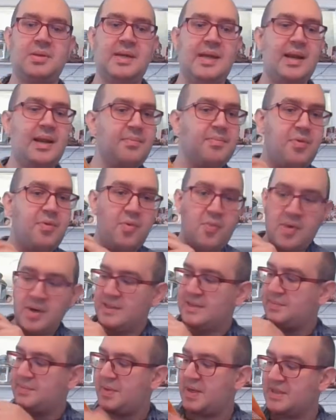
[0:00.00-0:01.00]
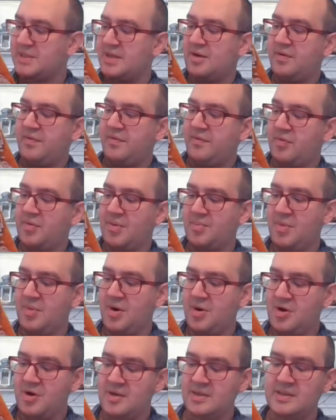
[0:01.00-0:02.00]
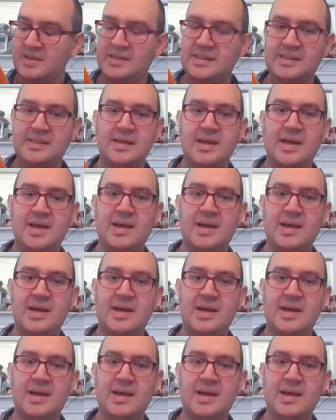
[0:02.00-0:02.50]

getting points by terraforming Mars